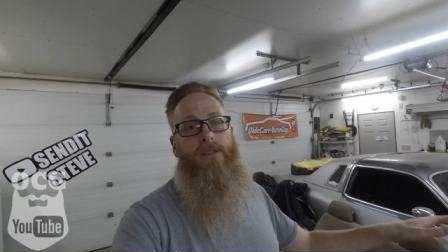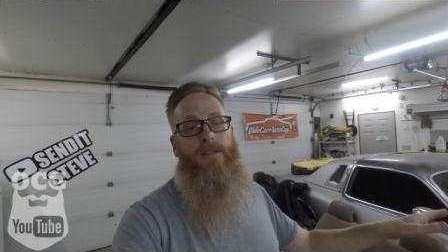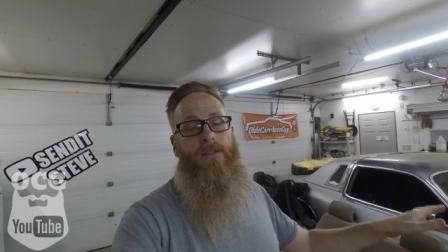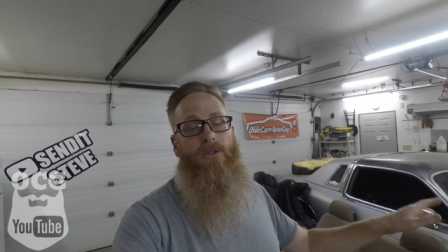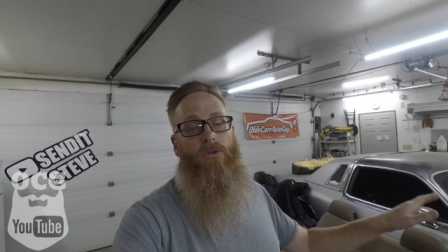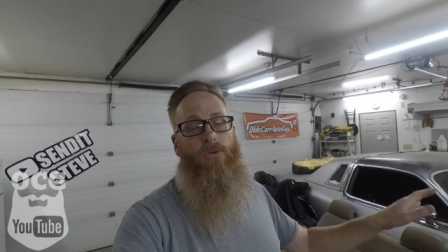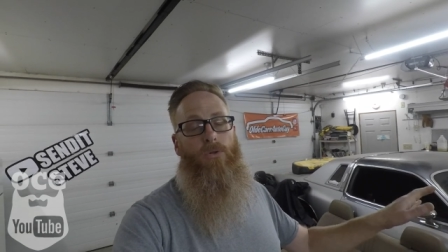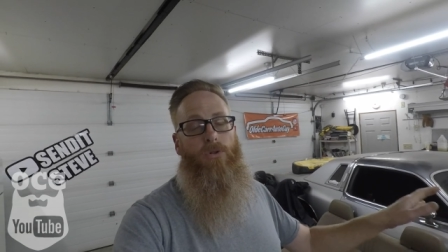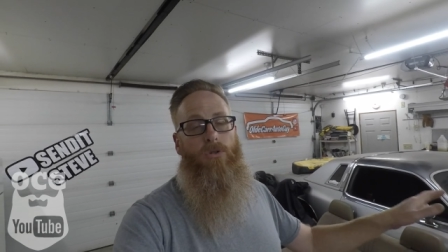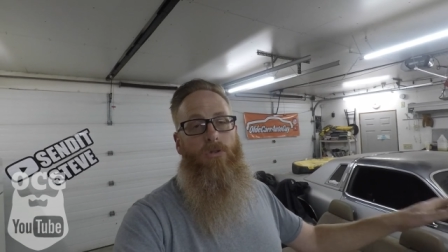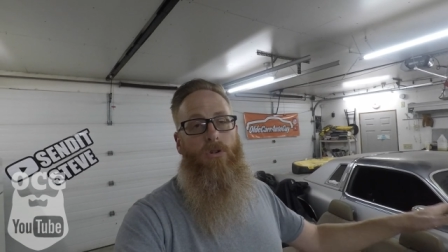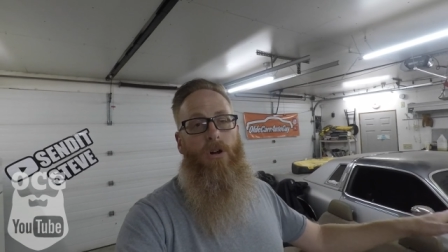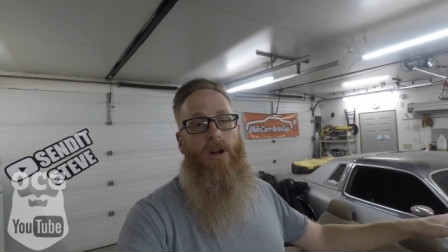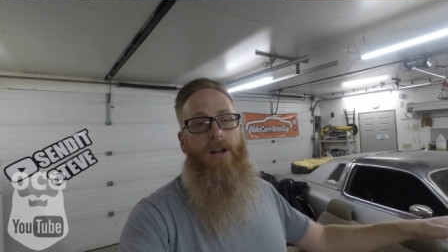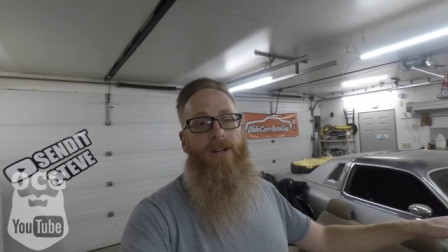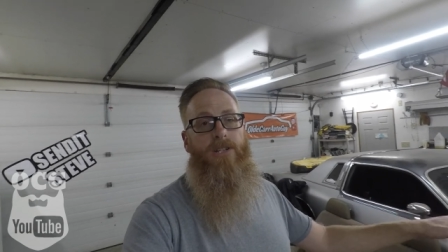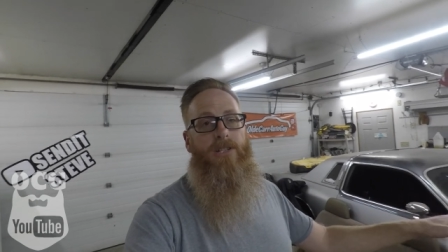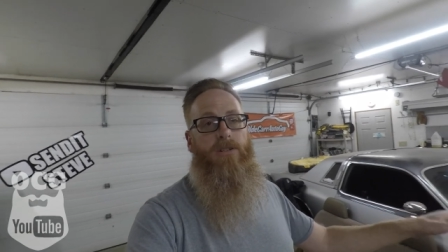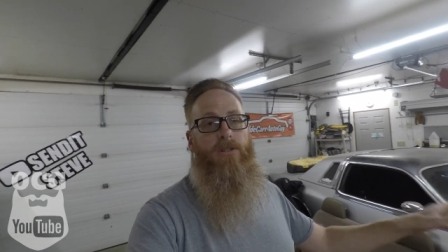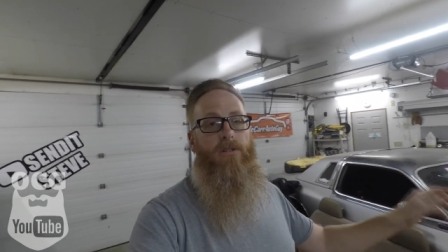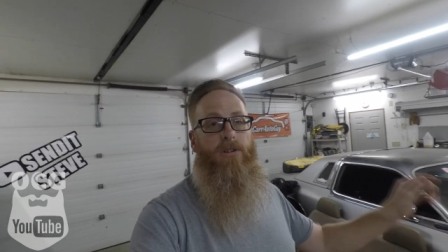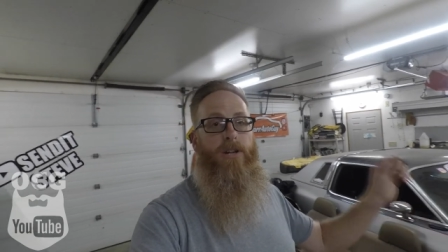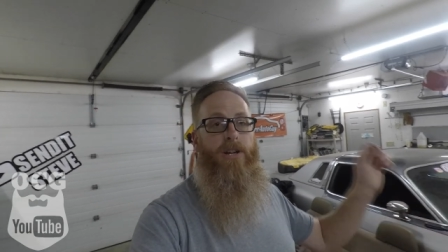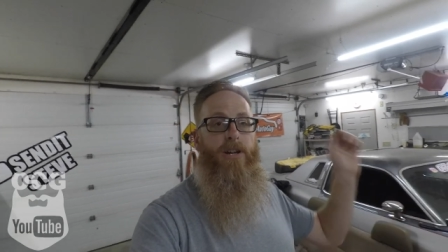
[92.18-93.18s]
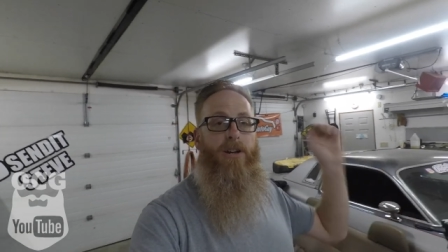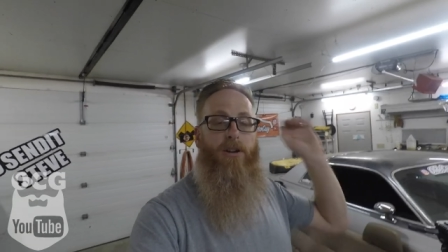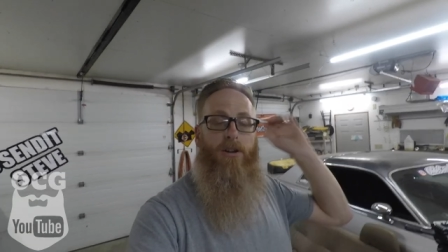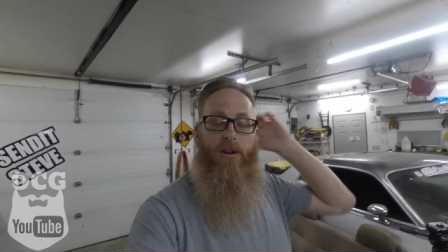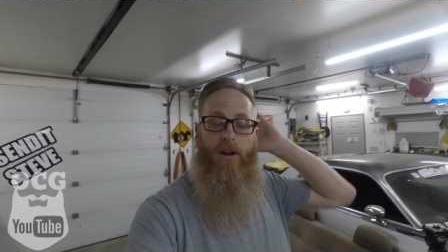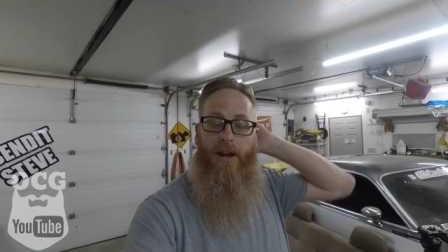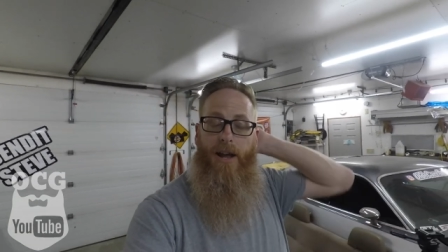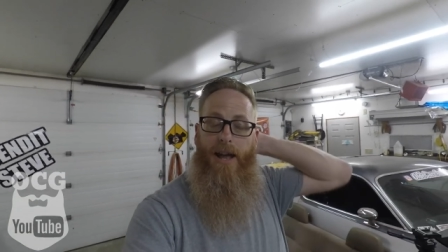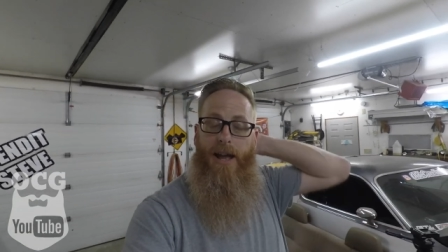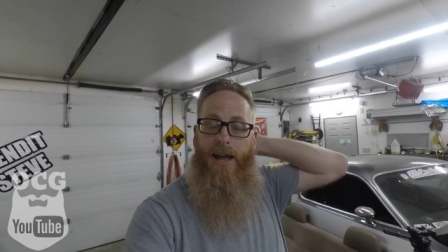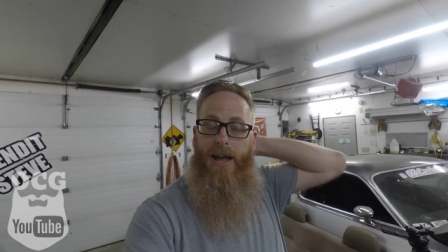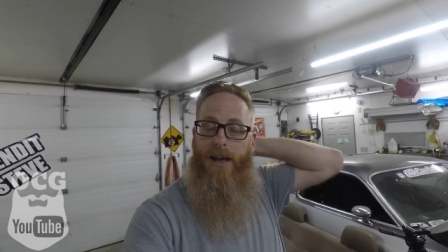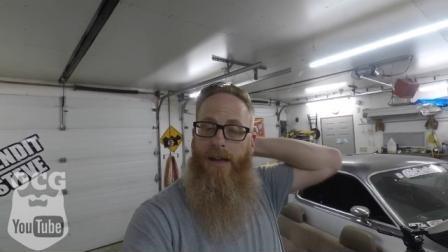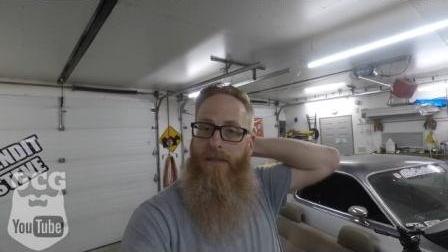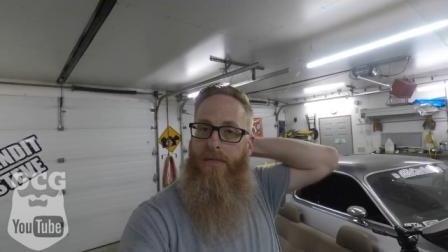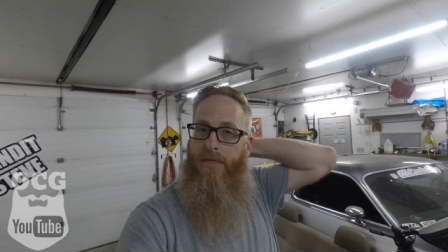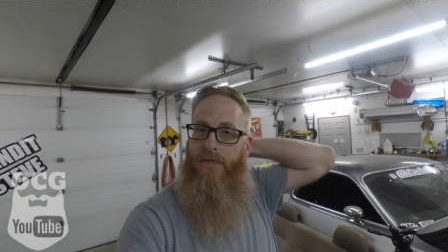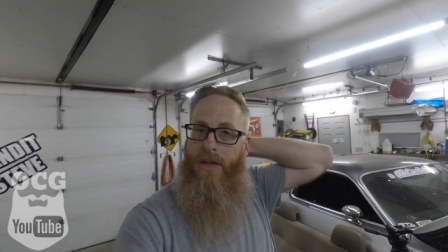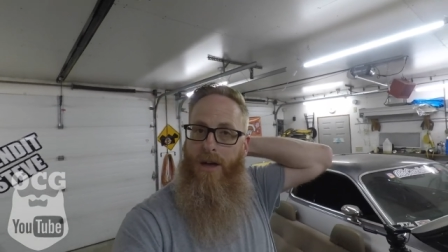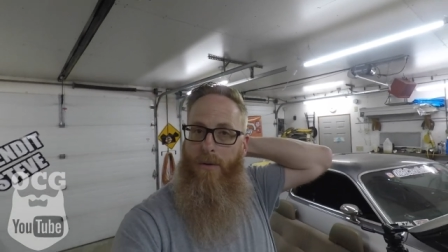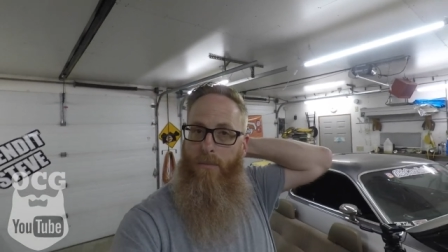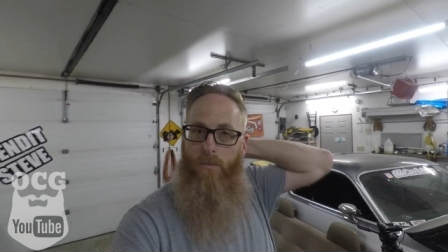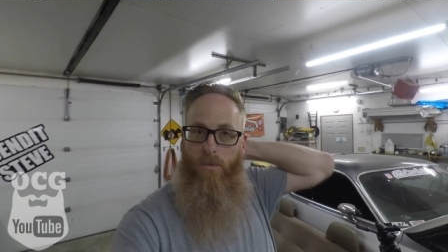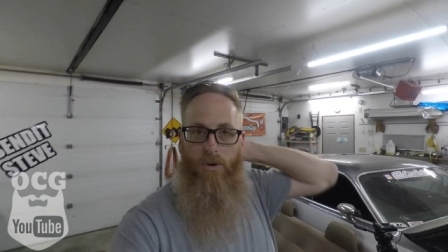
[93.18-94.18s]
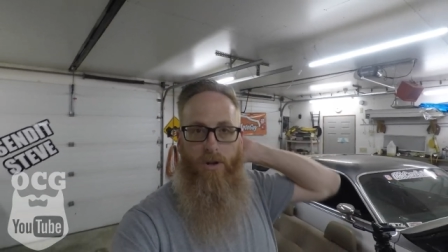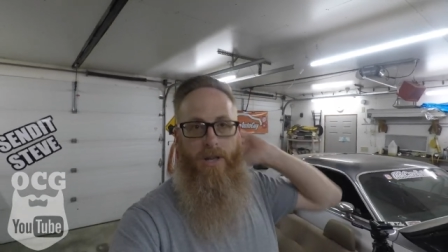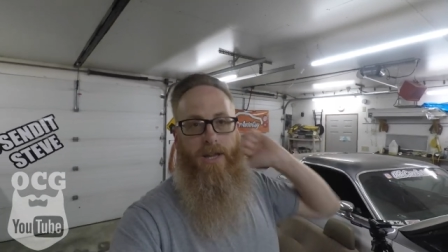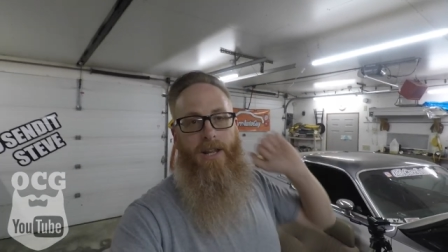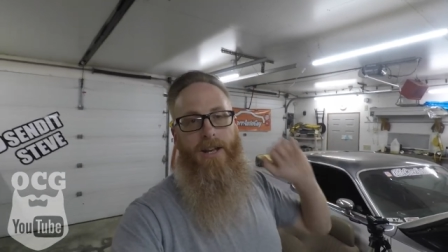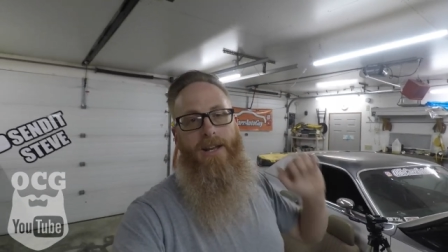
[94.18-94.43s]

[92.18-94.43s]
the old Chrysler here, and then we'll get